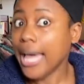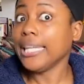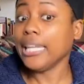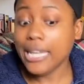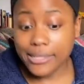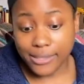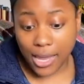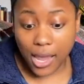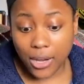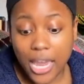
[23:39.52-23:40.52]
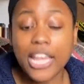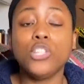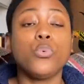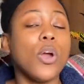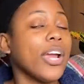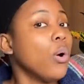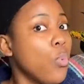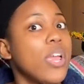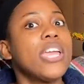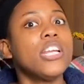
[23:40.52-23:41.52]
Lisa is wearing a
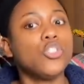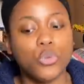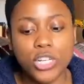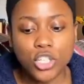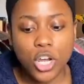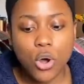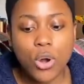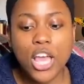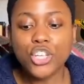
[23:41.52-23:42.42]
wig and a trench coat.